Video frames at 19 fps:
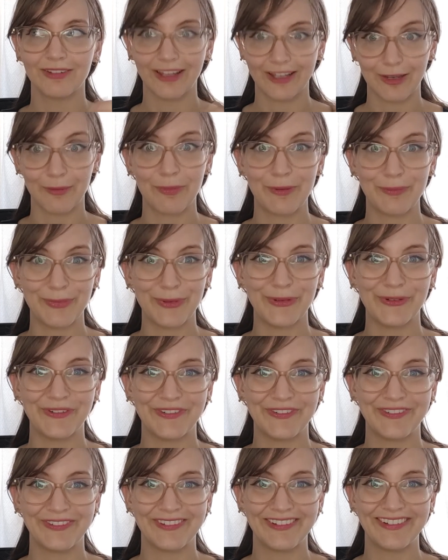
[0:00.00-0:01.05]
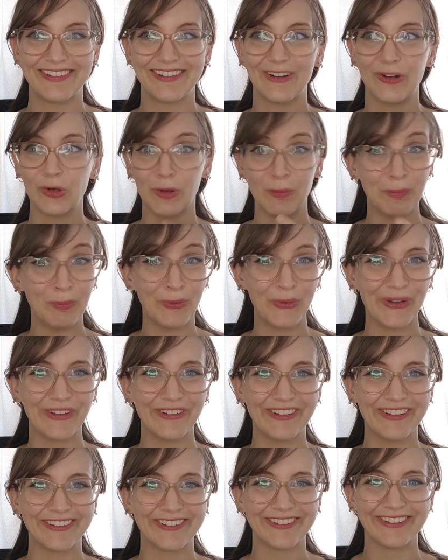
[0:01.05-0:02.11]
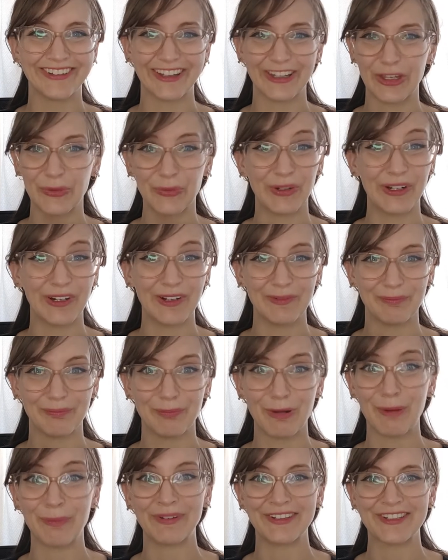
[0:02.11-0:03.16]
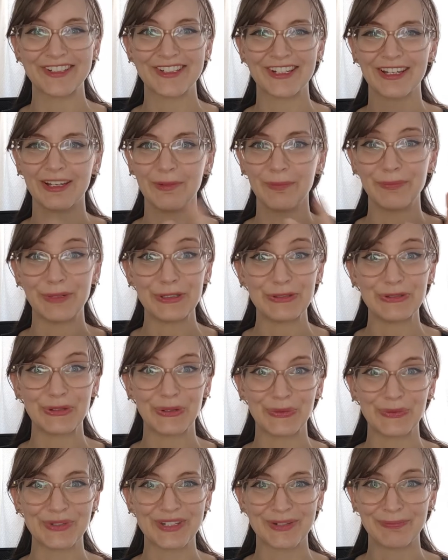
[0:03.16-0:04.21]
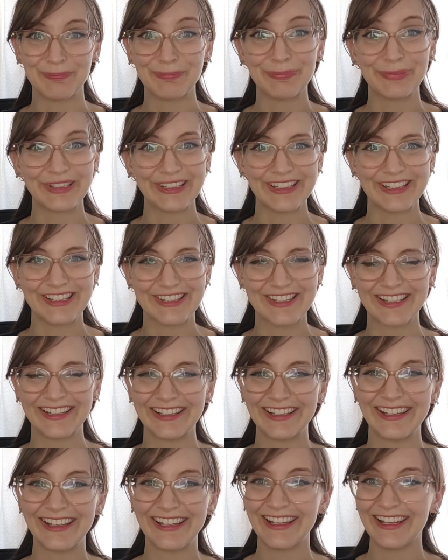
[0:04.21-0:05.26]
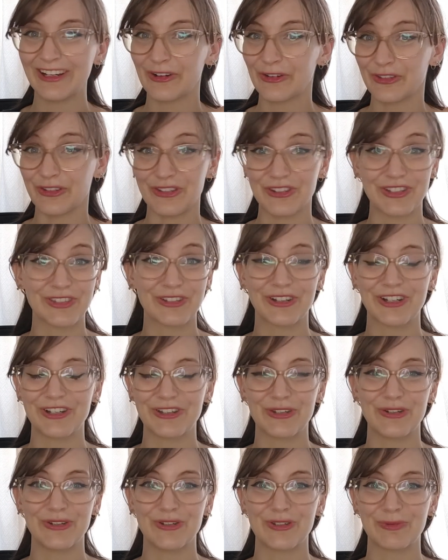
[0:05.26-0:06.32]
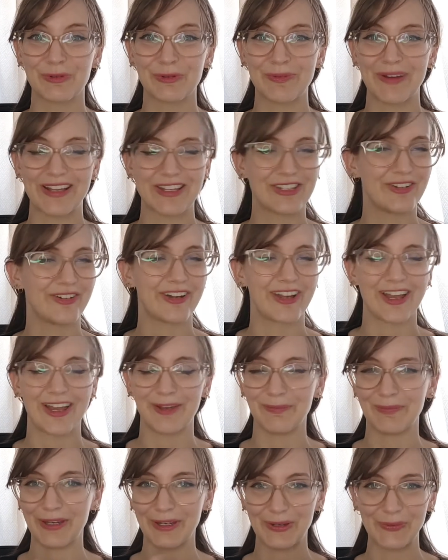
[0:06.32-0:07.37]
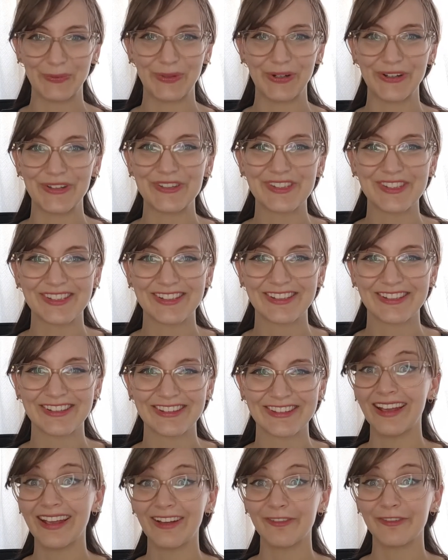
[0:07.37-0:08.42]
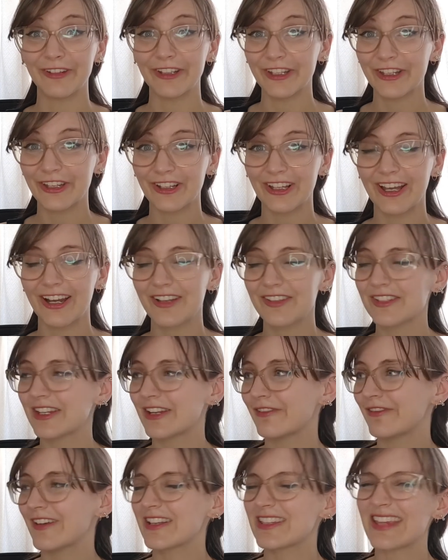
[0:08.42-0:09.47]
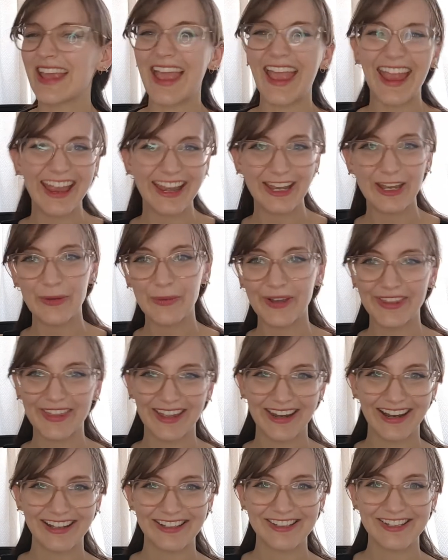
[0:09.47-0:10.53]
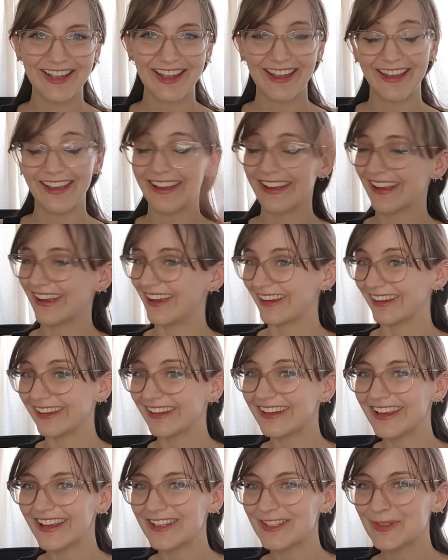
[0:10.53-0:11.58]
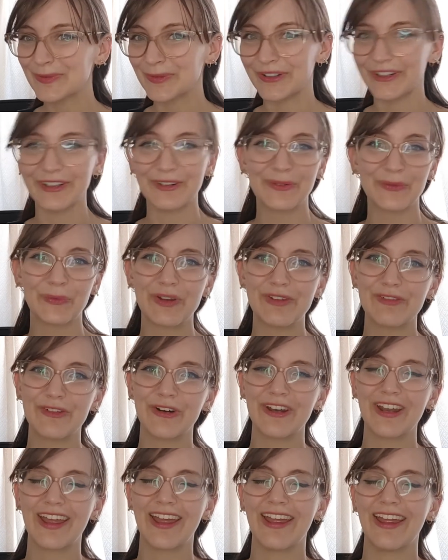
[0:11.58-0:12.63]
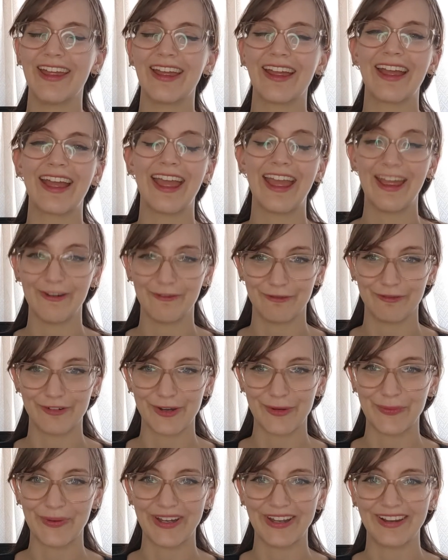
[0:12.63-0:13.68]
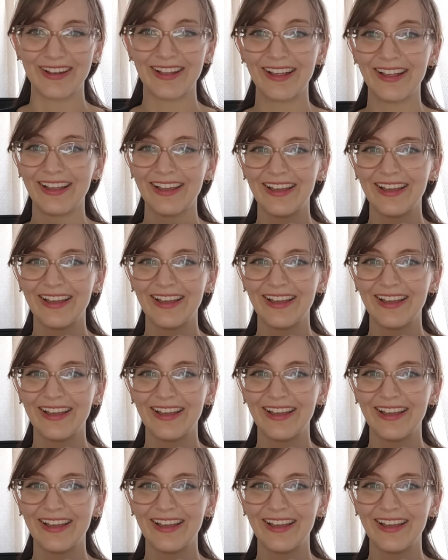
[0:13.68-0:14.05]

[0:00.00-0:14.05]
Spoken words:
like a pimple or a boil, like you want to pop it, but don't, please, because you're just going to introduce more bacteria and make it worse. Folliculitis can affect anywhere that has hair, and guess what? We've got hair everywhere.